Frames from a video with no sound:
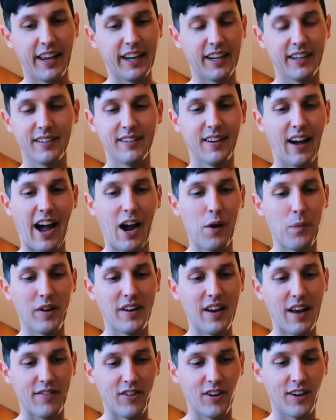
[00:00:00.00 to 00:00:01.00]
like, I would
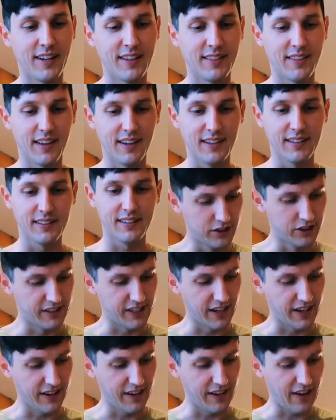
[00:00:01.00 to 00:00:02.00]
never eat this. She
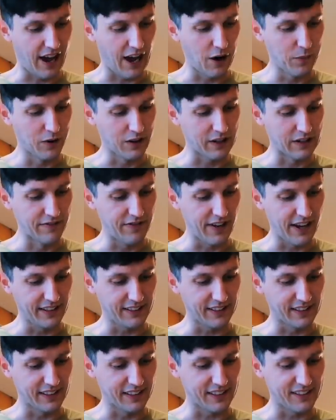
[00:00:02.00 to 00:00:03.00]
said, I will
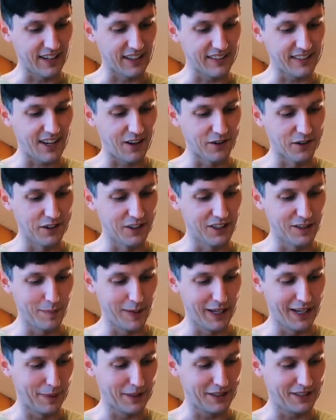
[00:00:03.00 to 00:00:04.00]
confess, it does not sound good to
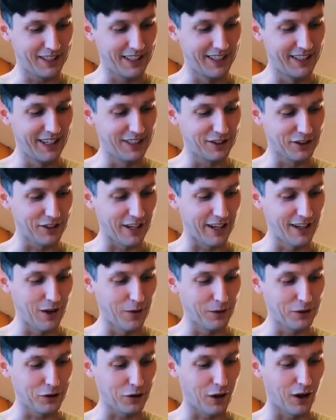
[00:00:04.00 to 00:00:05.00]
me, but teenagers I
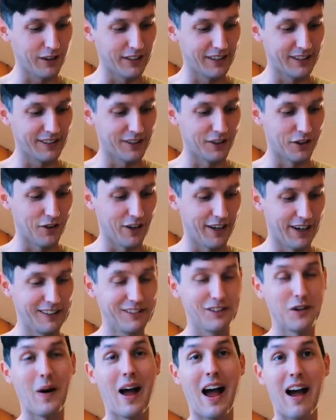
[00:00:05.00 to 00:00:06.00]
know strongly disagree,
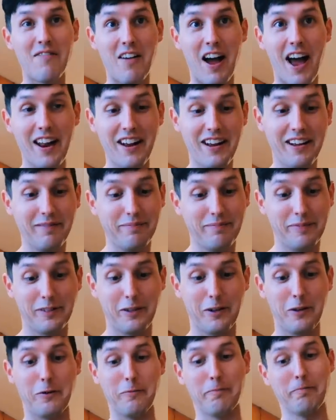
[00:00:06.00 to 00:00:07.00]
so have at it.
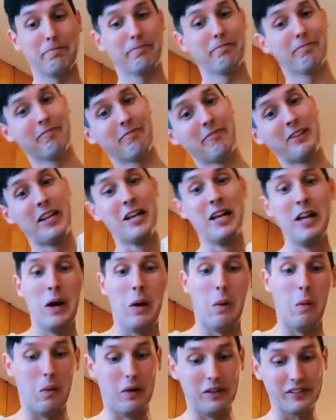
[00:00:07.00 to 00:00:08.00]
So,
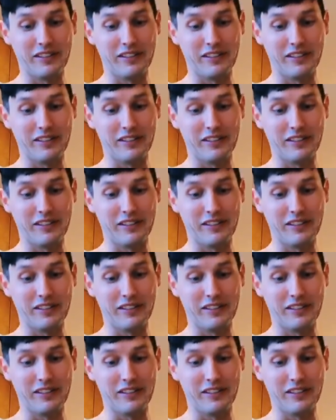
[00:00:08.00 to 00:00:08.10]
we'll